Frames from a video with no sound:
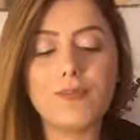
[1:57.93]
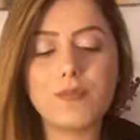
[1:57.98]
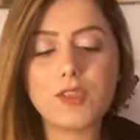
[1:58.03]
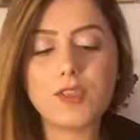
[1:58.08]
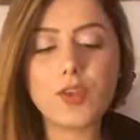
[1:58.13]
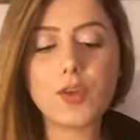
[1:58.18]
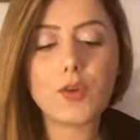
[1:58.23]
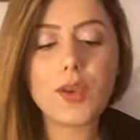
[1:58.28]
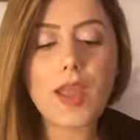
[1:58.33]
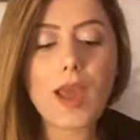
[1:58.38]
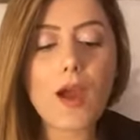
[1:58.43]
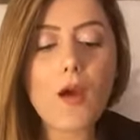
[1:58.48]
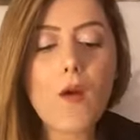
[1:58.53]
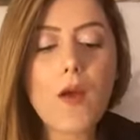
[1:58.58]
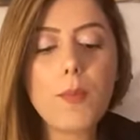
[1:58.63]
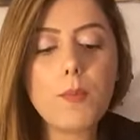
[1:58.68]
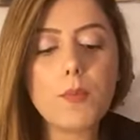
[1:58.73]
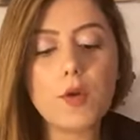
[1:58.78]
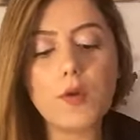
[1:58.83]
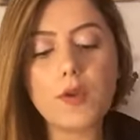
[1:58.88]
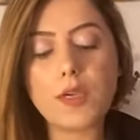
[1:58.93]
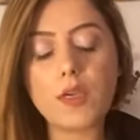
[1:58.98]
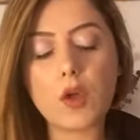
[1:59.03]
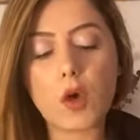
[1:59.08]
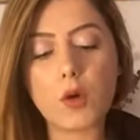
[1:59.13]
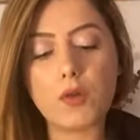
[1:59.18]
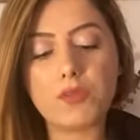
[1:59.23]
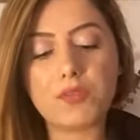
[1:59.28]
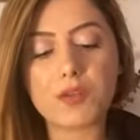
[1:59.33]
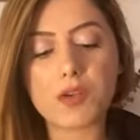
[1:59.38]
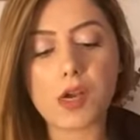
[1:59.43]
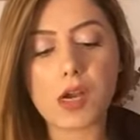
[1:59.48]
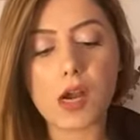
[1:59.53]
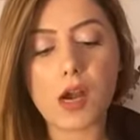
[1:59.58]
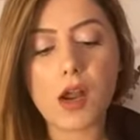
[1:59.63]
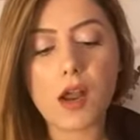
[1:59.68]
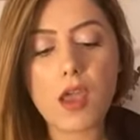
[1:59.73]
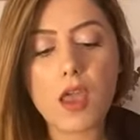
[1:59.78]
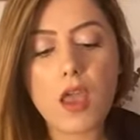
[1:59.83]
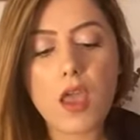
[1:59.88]
So now I'm going
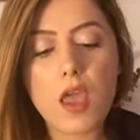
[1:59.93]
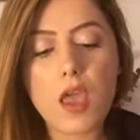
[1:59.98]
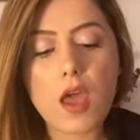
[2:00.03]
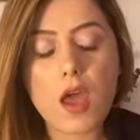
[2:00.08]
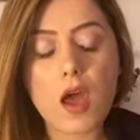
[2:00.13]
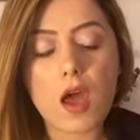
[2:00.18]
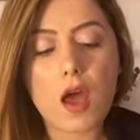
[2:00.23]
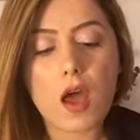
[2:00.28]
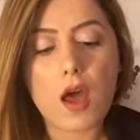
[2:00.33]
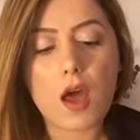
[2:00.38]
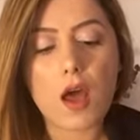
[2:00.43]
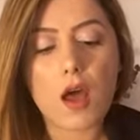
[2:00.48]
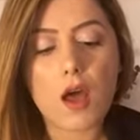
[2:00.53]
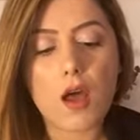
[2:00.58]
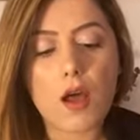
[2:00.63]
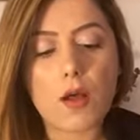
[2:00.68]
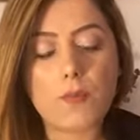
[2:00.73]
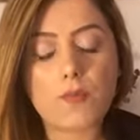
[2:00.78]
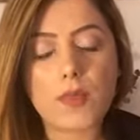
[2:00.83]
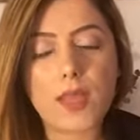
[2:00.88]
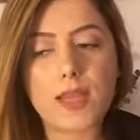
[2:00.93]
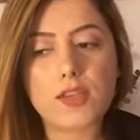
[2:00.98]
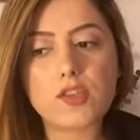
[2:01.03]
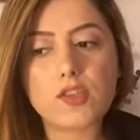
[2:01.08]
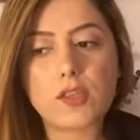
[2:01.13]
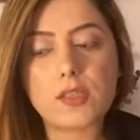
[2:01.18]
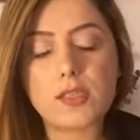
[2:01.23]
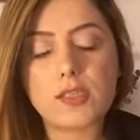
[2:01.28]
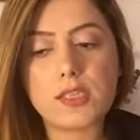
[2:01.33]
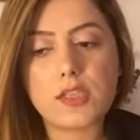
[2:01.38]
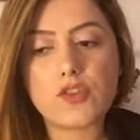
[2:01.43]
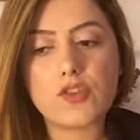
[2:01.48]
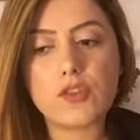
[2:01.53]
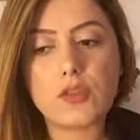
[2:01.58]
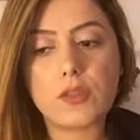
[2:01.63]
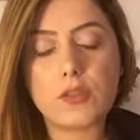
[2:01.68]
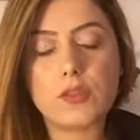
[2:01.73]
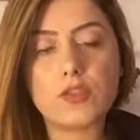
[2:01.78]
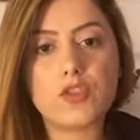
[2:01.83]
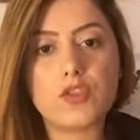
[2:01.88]
over naturalization
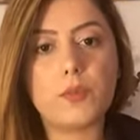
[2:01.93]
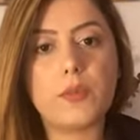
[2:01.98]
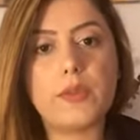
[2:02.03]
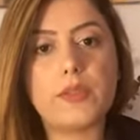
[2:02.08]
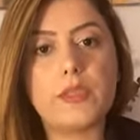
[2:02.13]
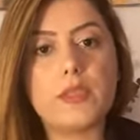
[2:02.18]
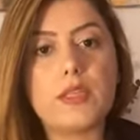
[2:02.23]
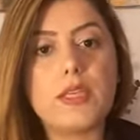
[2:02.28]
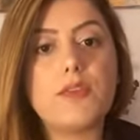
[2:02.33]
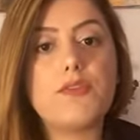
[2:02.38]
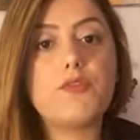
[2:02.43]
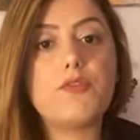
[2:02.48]
eligibility for